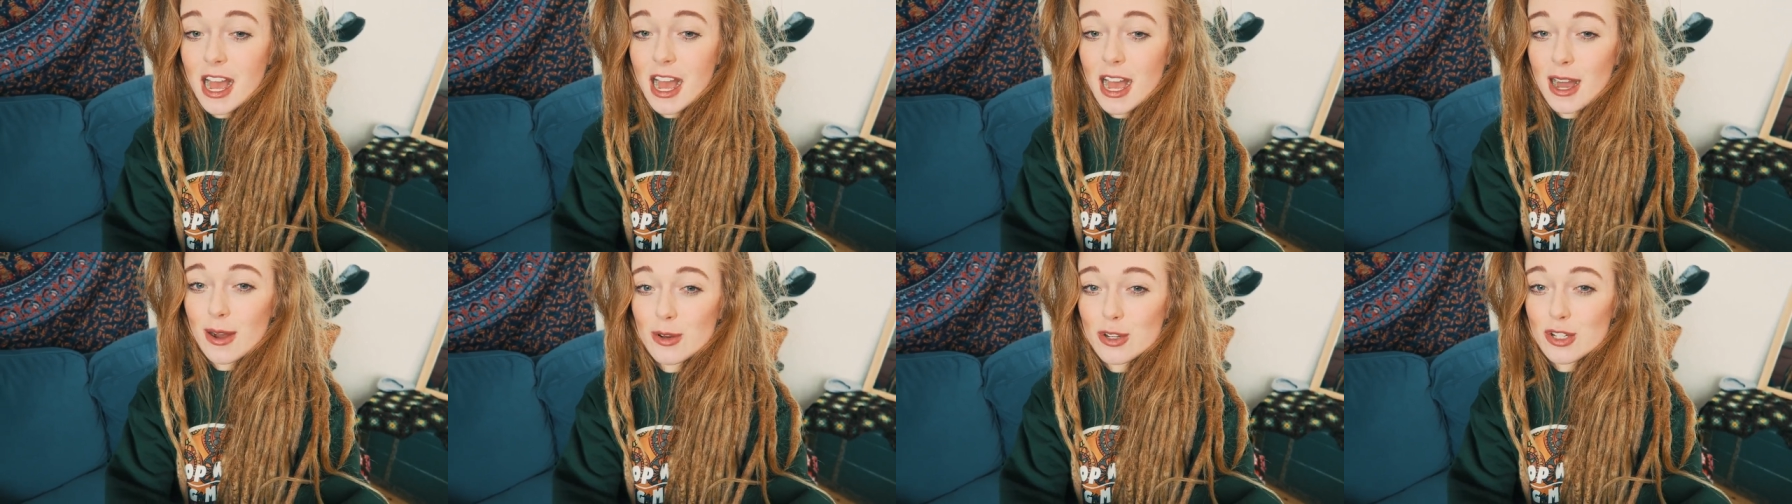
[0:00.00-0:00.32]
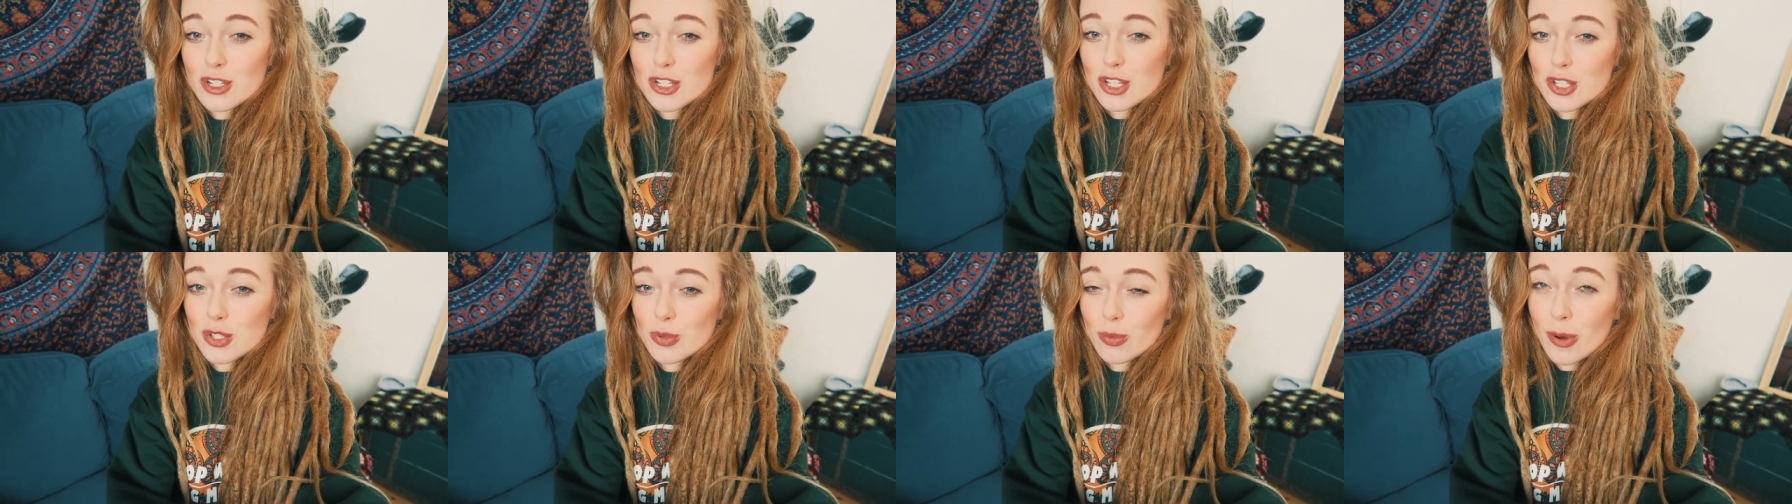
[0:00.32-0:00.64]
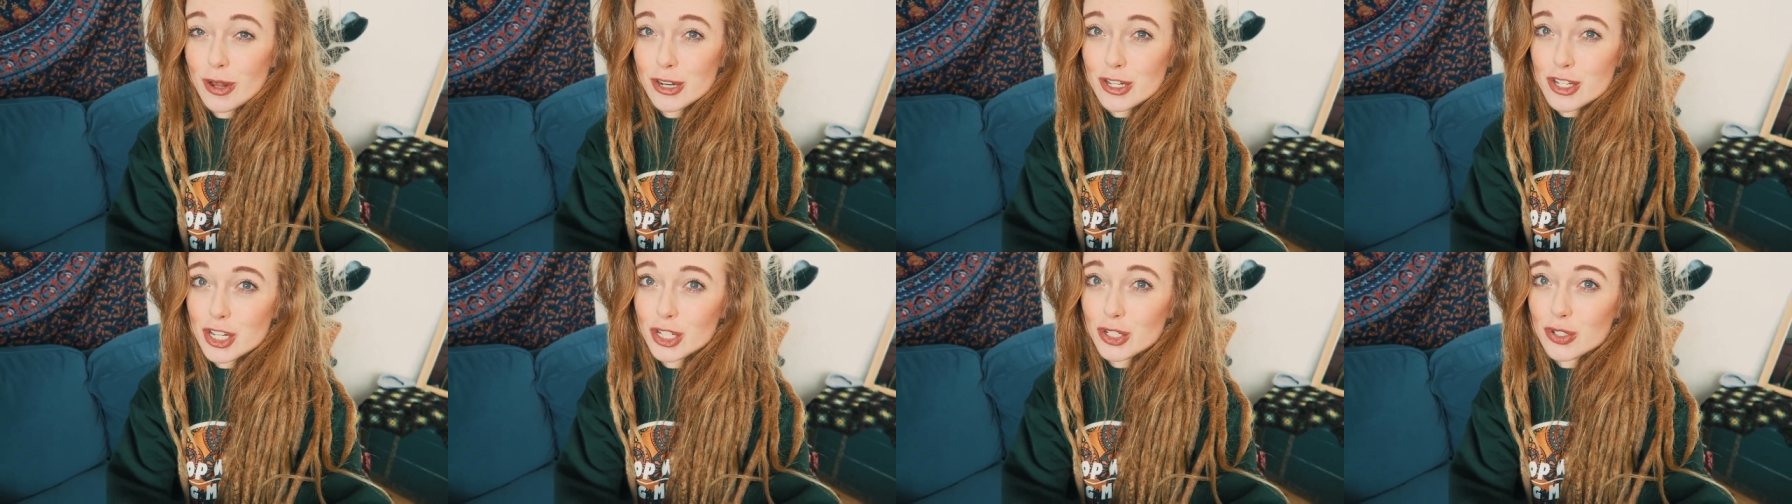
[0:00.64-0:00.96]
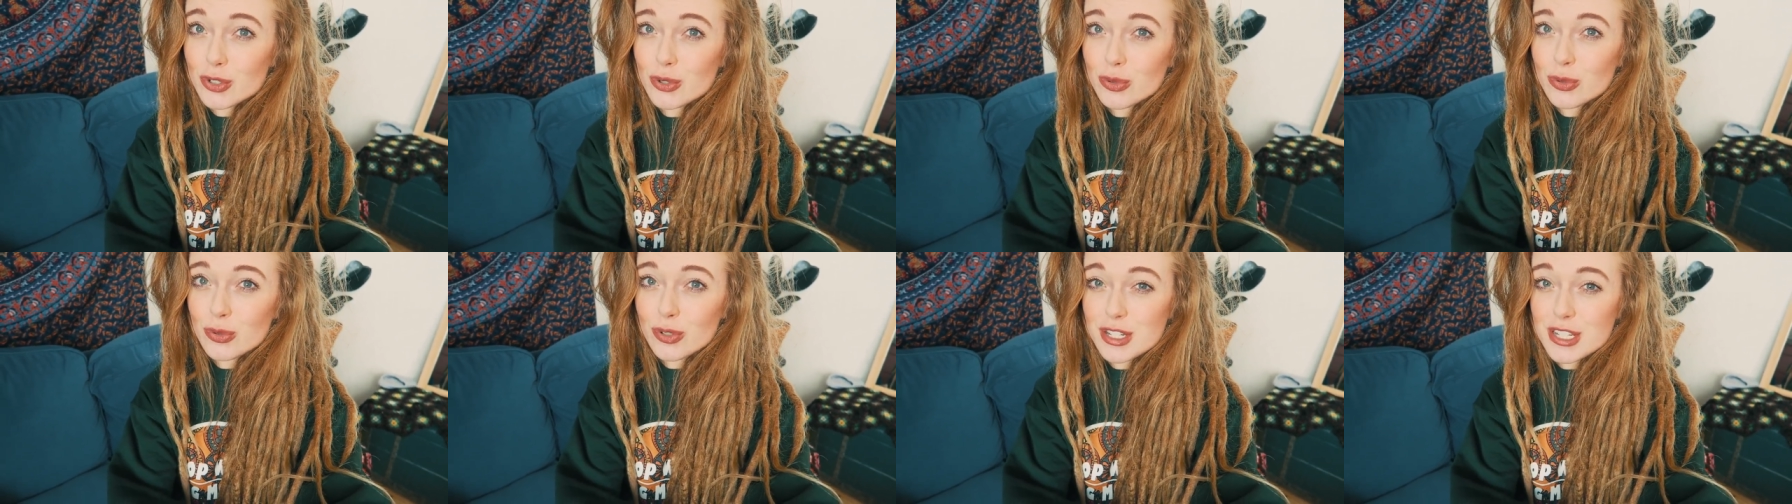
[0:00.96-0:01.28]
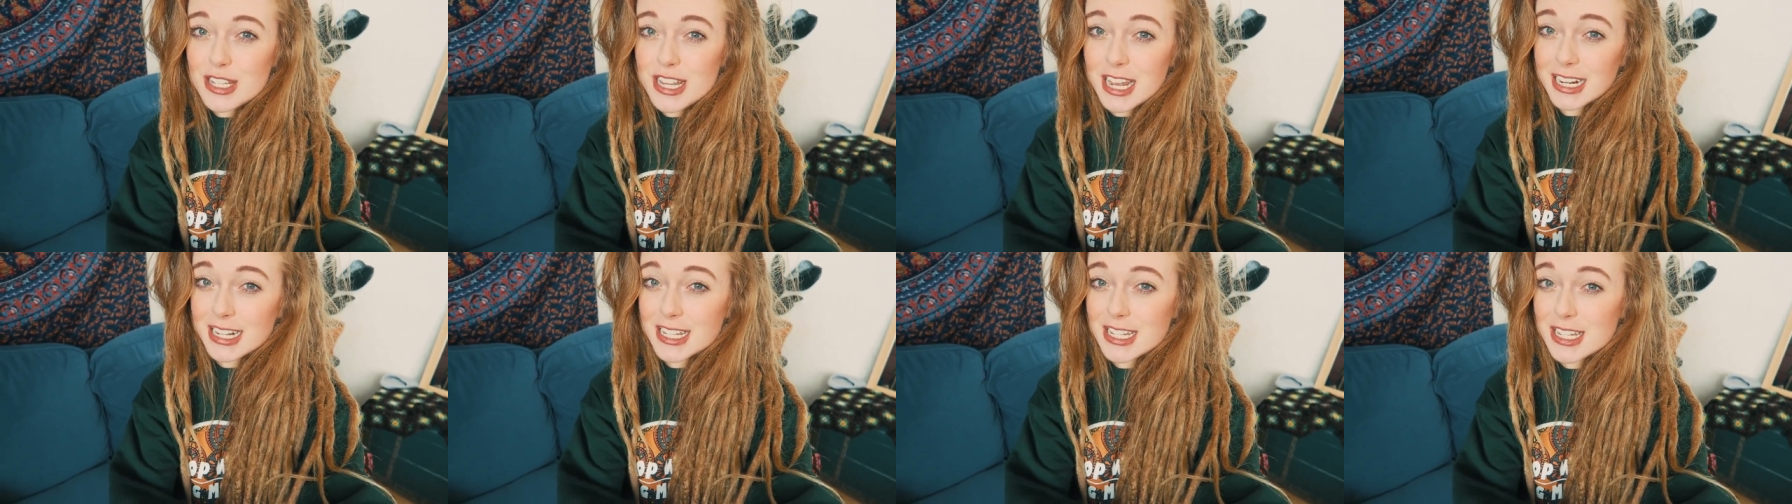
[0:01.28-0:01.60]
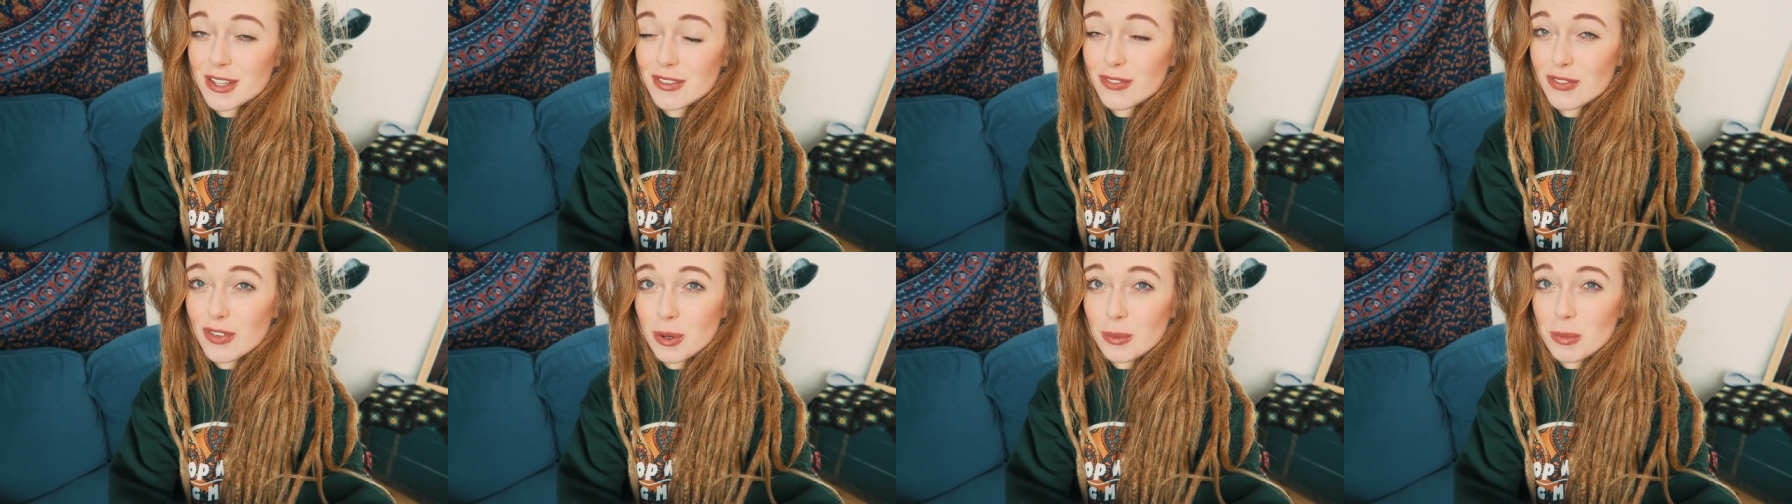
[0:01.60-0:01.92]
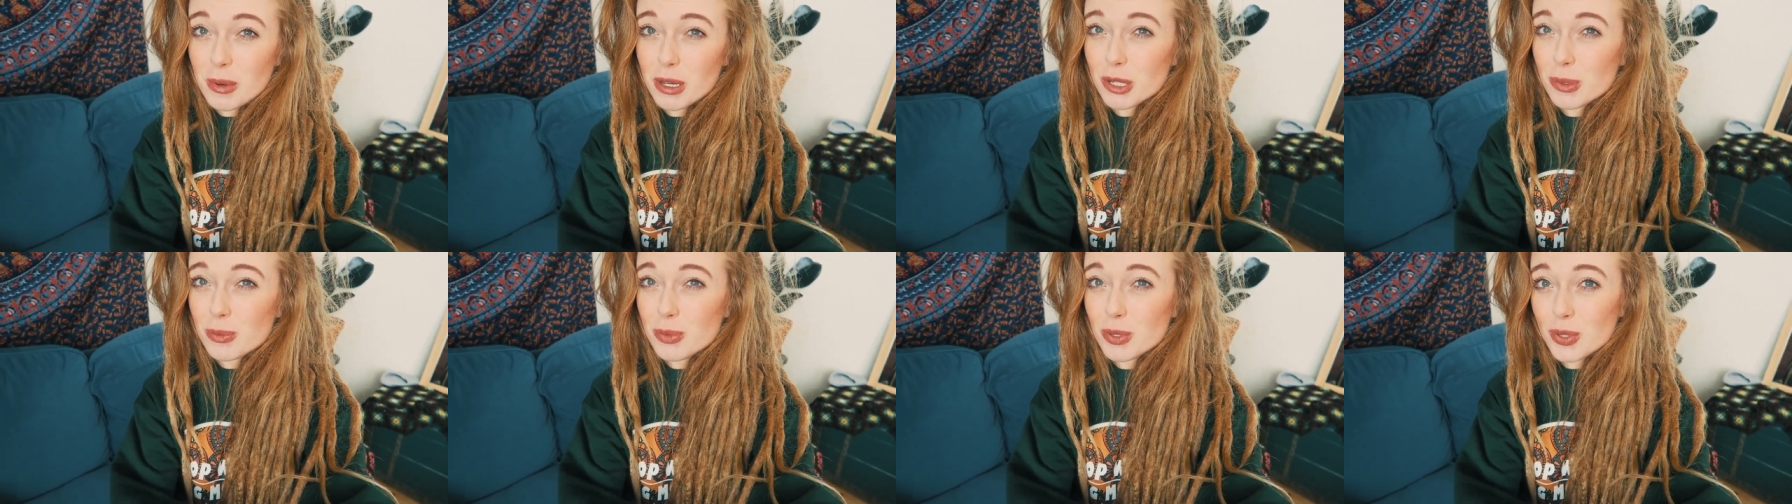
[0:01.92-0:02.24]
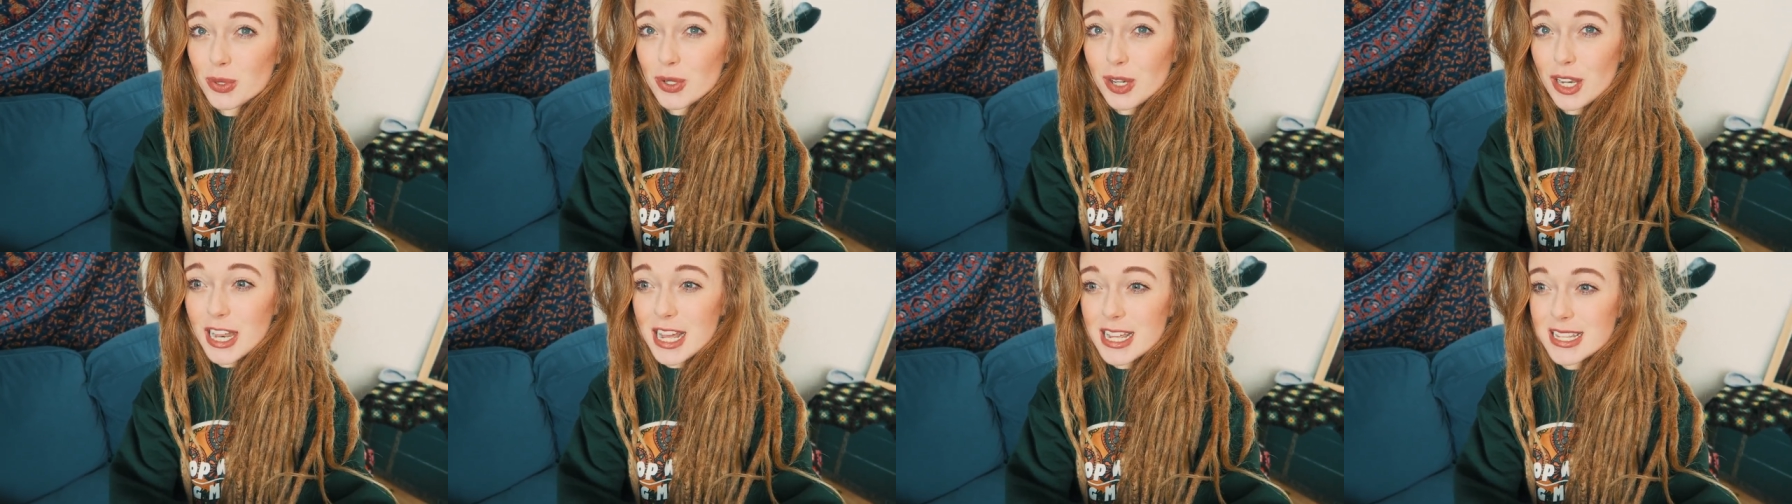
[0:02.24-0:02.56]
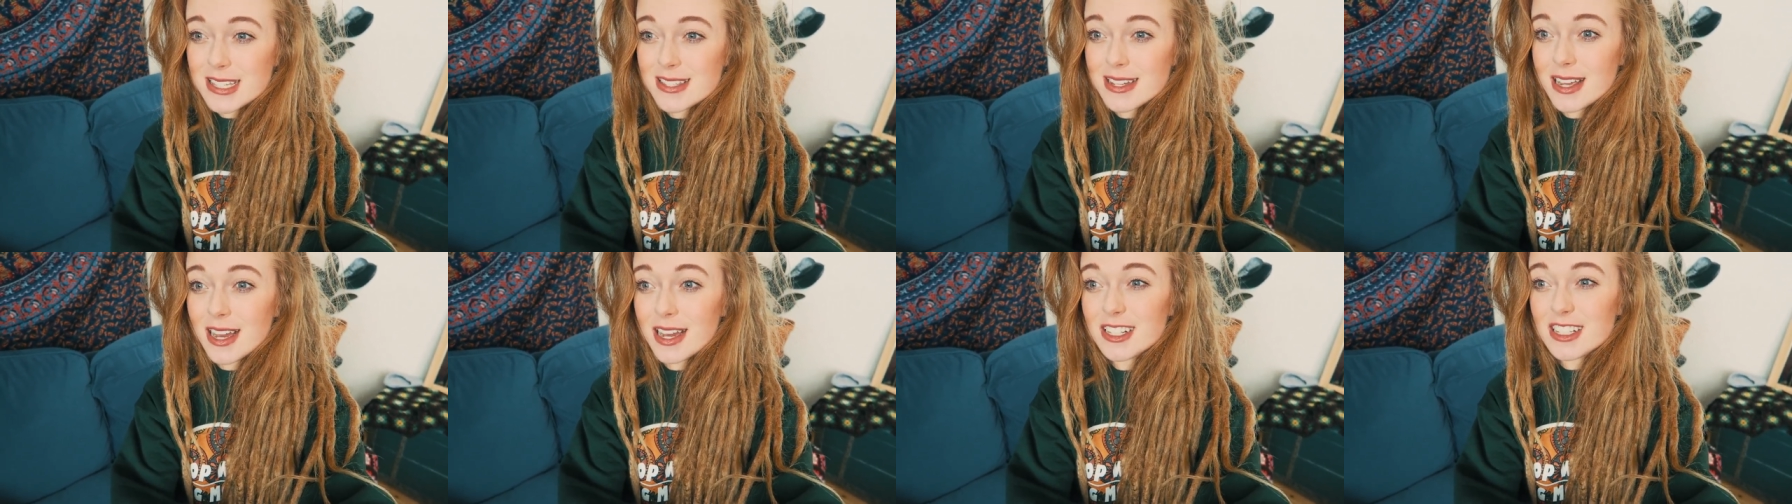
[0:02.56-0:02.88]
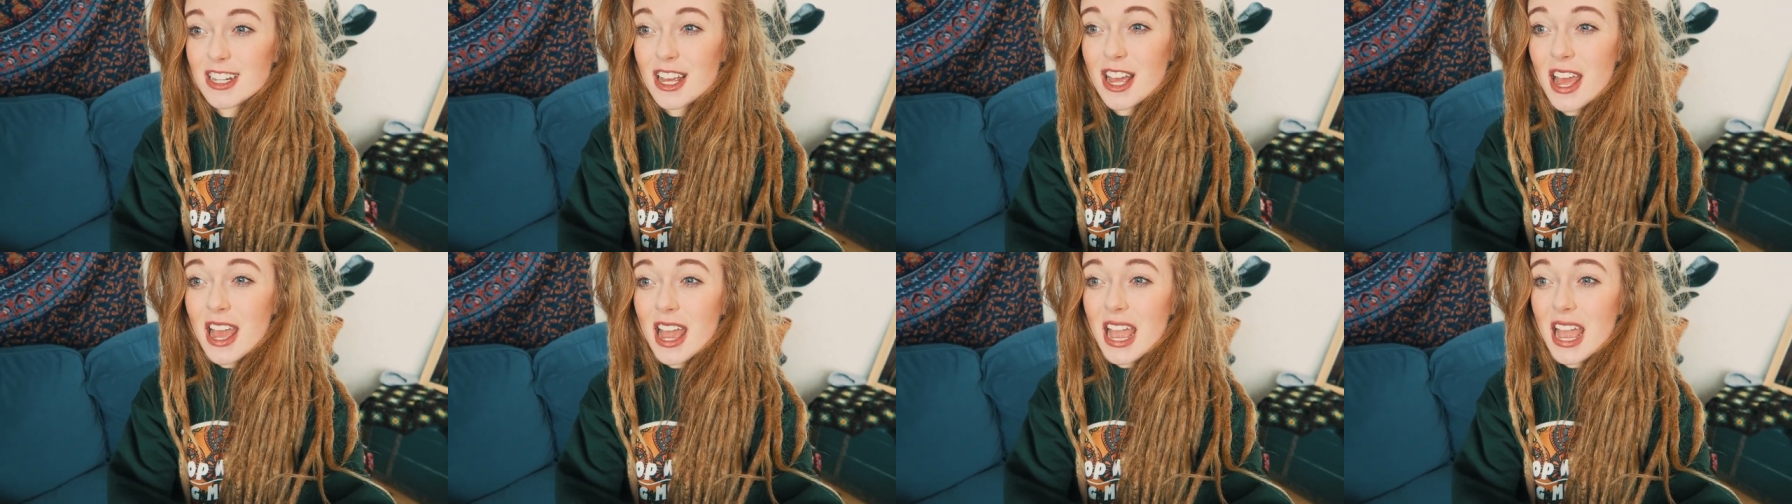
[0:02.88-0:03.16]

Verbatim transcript: I was just watching True Detective on my computer last night